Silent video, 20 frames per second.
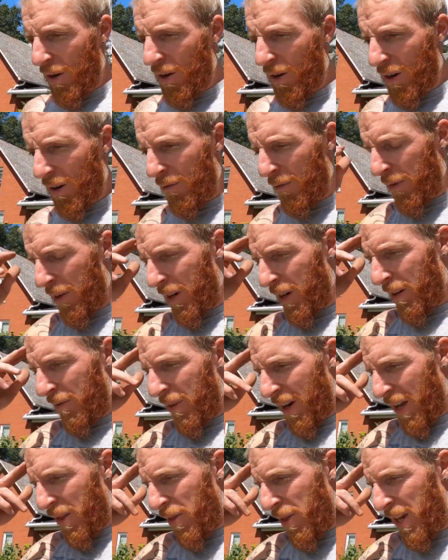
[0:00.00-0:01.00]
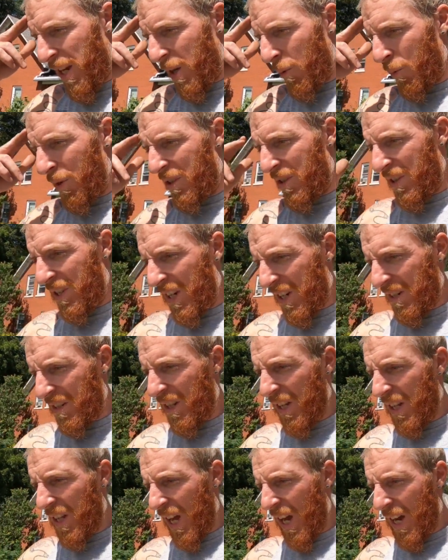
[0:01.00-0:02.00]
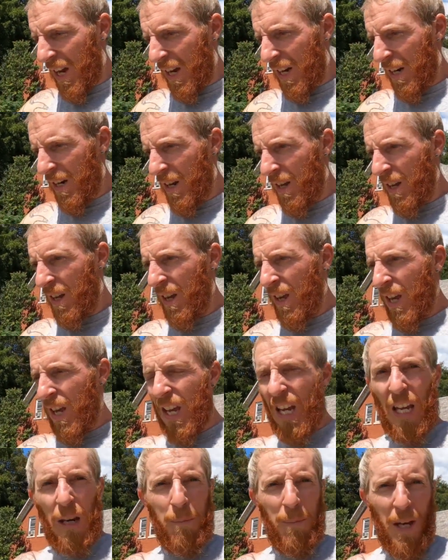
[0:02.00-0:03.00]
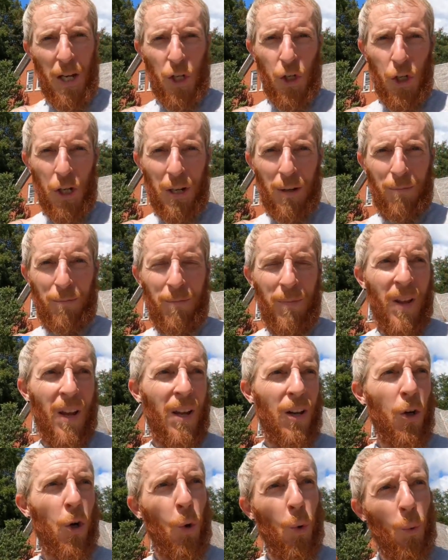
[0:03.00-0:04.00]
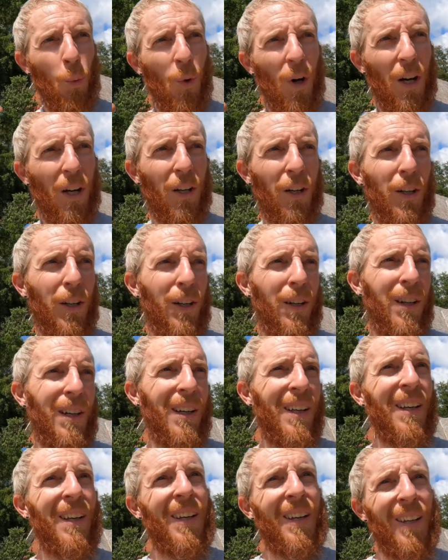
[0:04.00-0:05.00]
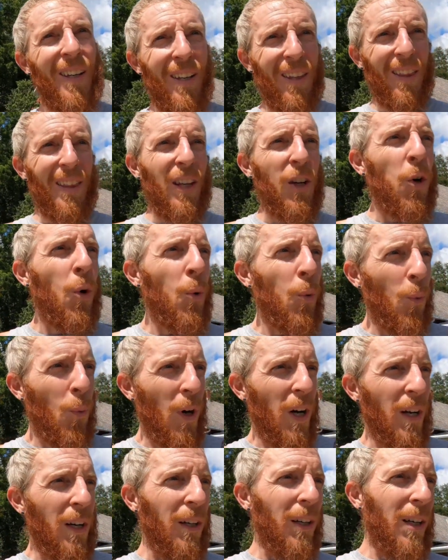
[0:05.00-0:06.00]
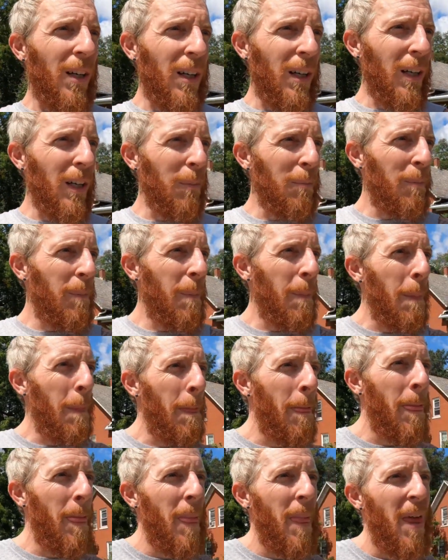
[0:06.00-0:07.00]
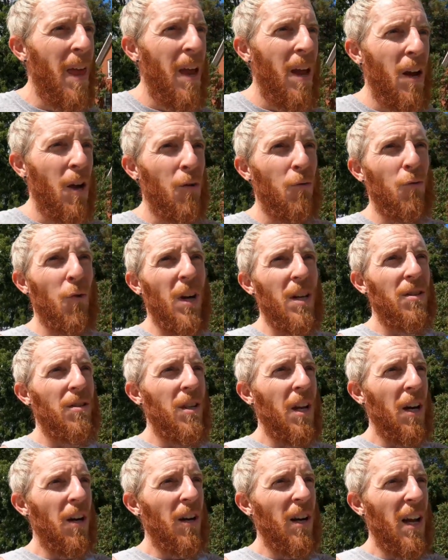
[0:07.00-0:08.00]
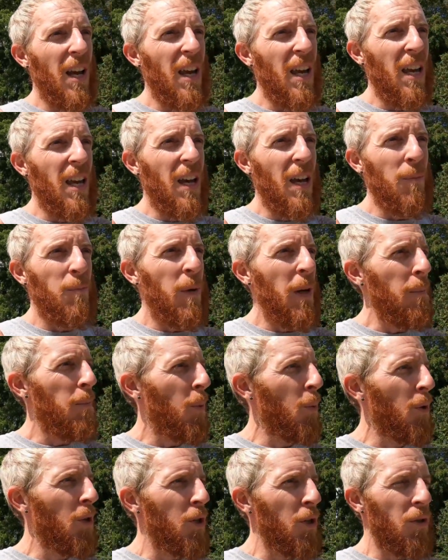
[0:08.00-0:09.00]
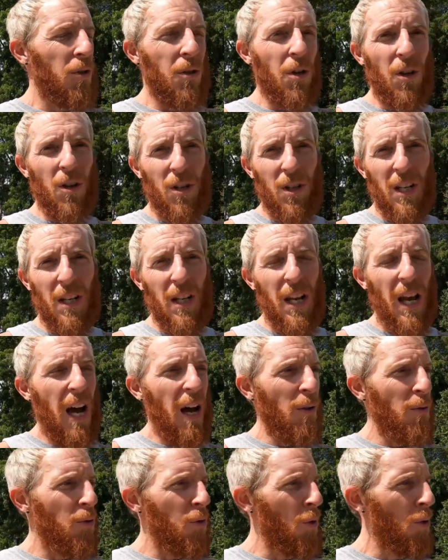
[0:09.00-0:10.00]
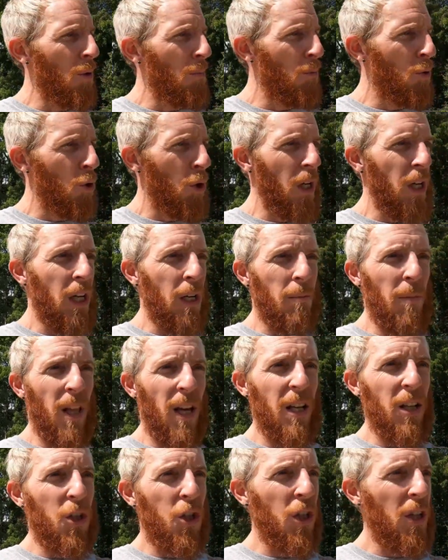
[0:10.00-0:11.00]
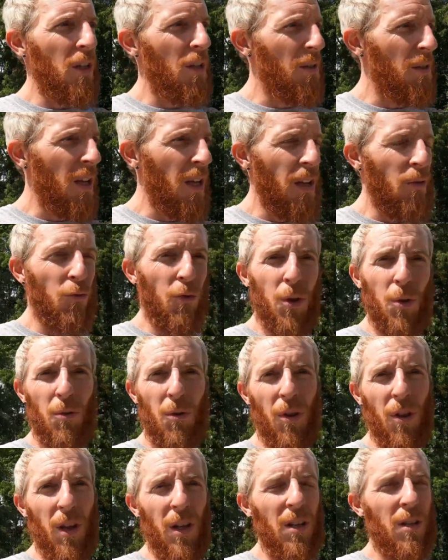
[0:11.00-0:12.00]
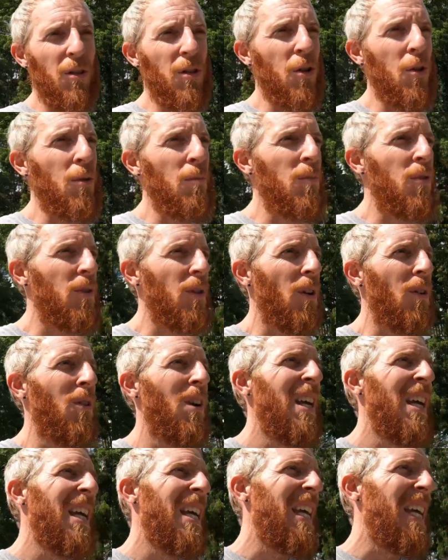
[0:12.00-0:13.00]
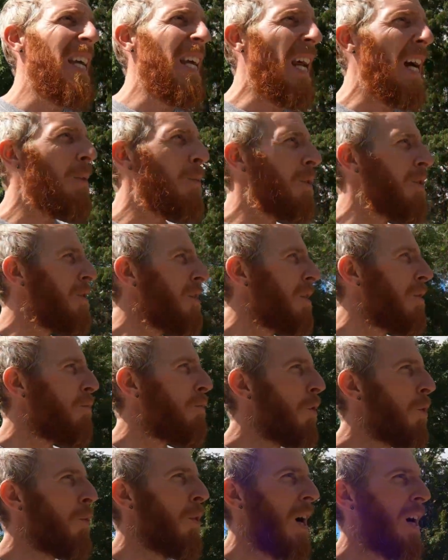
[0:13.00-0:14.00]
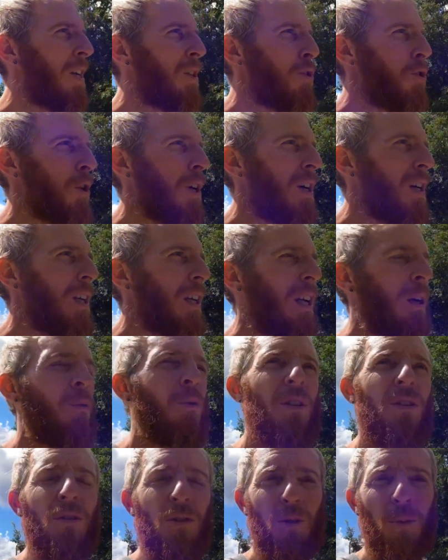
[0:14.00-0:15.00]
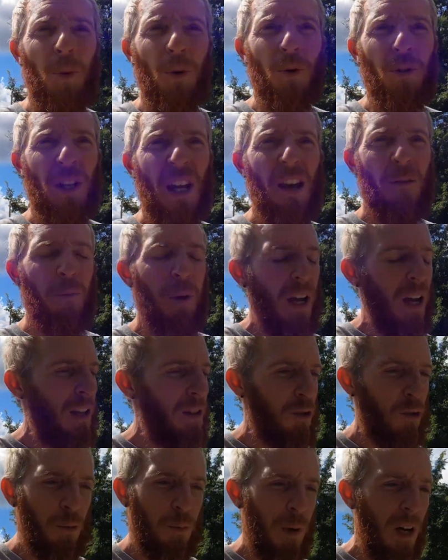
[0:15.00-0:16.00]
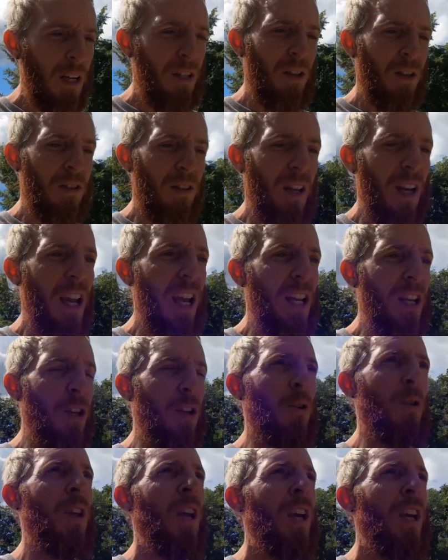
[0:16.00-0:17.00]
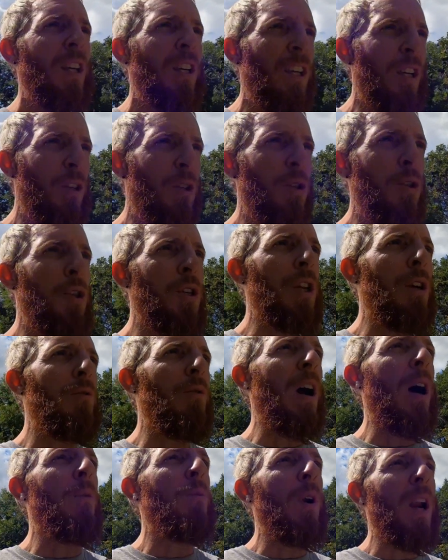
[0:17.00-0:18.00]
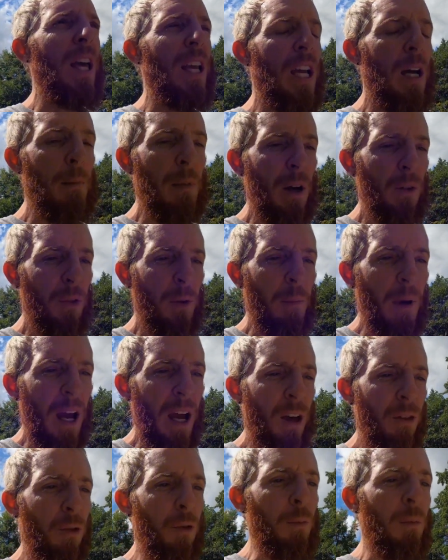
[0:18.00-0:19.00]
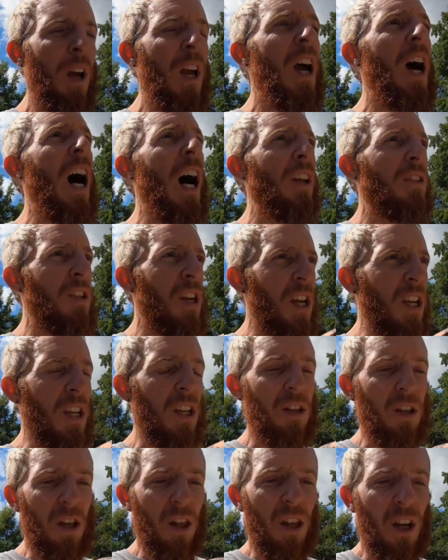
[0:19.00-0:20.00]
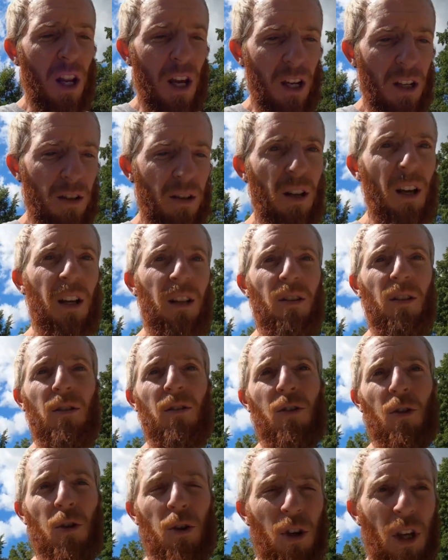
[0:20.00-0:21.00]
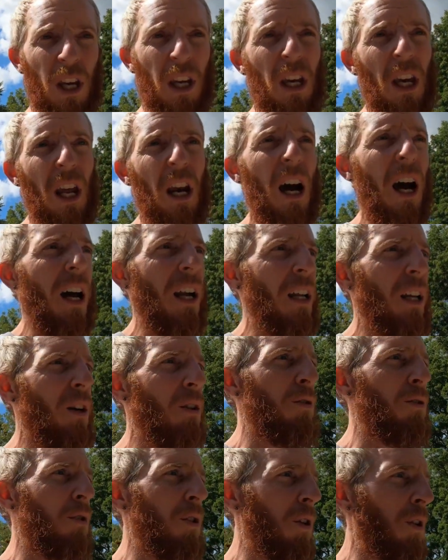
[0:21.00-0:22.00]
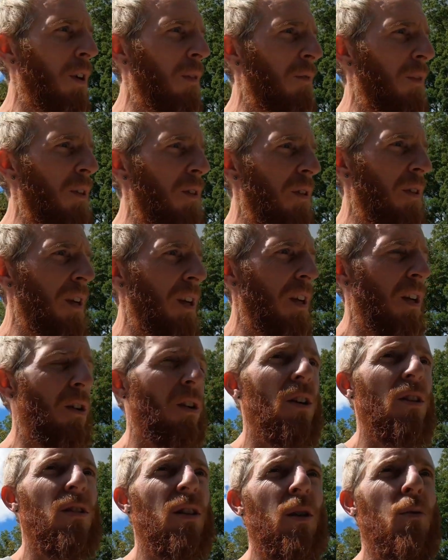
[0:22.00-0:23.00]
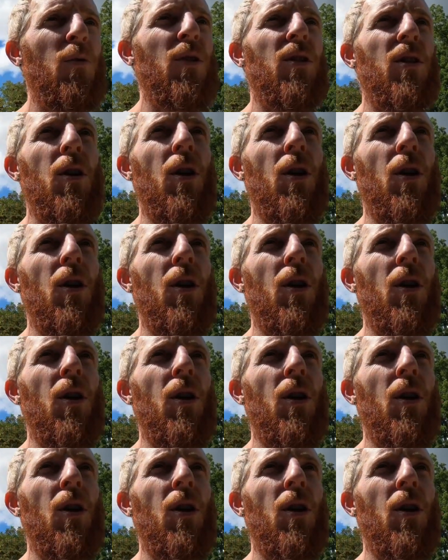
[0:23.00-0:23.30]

off of, I think it was 69 in Michigan. Coldwater, the Coldwater, rest area, and people were just talking down to him, treating him like shit, saying rude things to him. So, and I was in a Ruan truck and I wasn't supposed to have passengers, but I just said, hey dude, get your shit around. When I come out the bathroom, I'll take you to the next exit so you can get out of here, so you don't have to sit here. Because he was